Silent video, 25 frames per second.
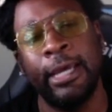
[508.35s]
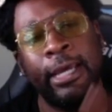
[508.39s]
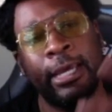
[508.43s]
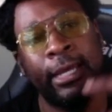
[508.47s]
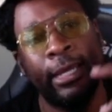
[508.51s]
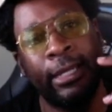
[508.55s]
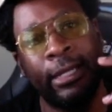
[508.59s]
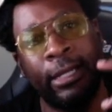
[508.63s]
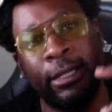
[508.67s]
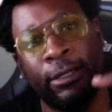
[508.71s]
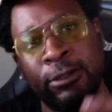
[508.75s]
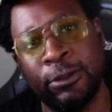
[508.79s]

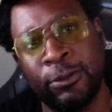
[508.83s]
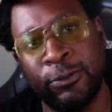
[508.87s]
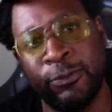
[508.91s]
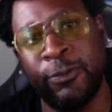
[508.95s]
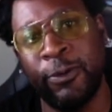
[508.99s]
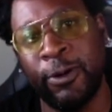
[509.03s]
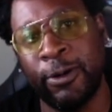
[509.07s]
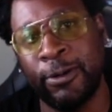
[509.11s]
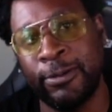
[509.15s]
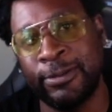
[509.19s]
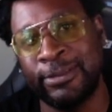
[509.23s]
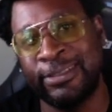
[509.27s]
And I look
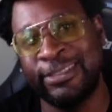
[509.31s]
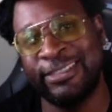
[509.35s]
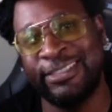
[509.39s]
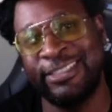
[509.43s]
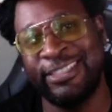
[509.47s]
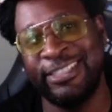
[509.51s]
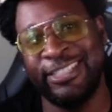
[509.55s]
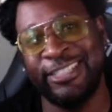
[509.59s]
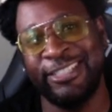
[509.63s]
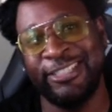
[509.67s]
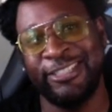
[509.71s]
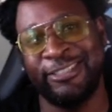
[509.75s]
forward to
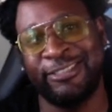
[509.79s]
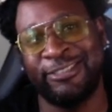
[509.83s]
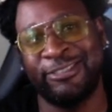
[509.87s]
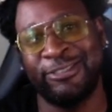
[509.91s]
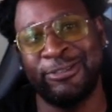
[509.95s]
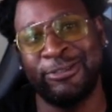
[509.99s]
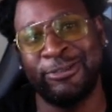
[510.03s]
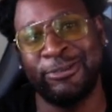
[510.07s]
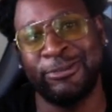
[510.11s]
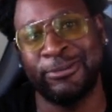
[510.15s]
seeing you soon.